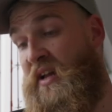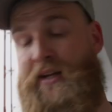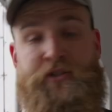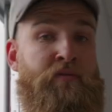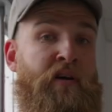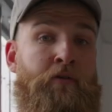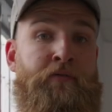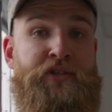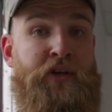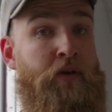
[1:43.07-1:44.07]
estuary
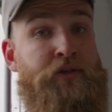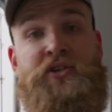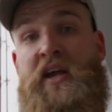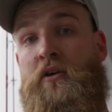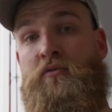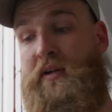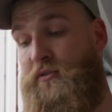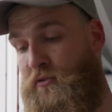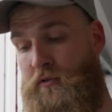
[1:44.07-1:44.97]
fishing, your shallow reefs,